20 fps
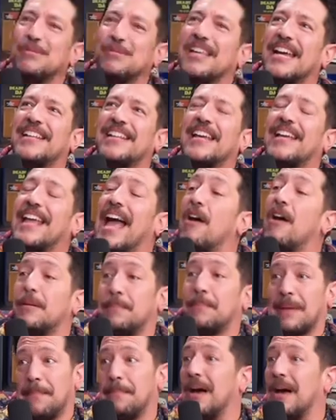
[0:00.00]
was like the gout
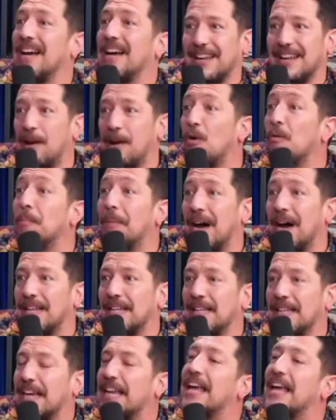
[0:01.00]
in my body, the whole
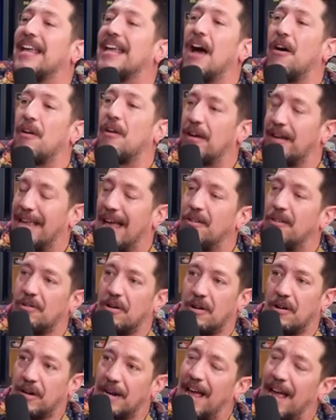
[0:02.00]
body, like a gout
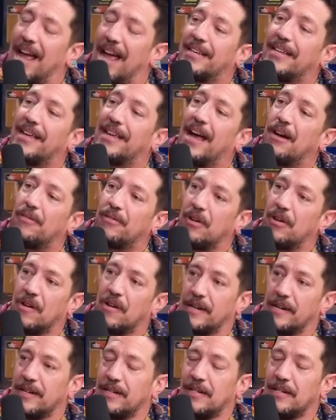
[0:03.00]
heart. I had gout
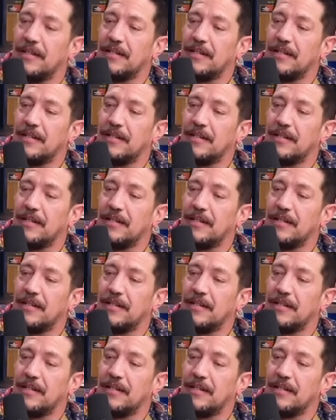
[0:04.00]
heart.